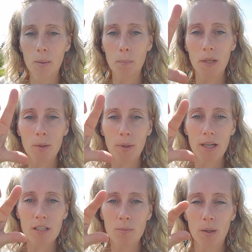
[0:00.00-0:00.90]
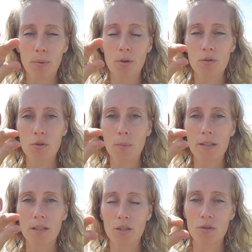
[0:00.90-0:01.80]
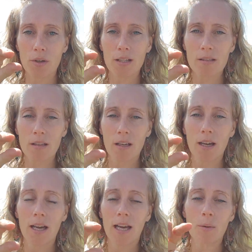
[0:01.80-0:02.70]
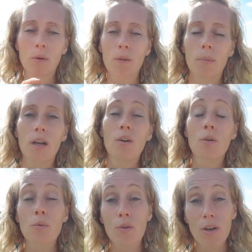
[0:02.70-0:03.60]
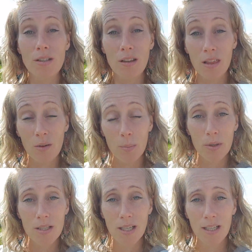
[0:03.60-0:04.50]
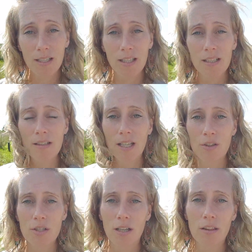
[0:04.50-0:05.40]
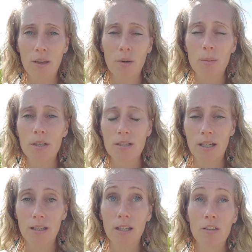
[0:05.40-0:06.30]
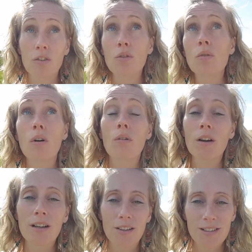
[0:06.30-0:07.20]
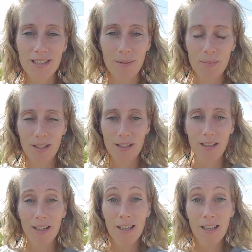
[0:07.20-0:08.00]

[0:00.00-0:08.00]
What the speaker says: minimize my post-traumatic stress, and with my own regression therapy techniques, inner child therapy techniques, new horror concept, and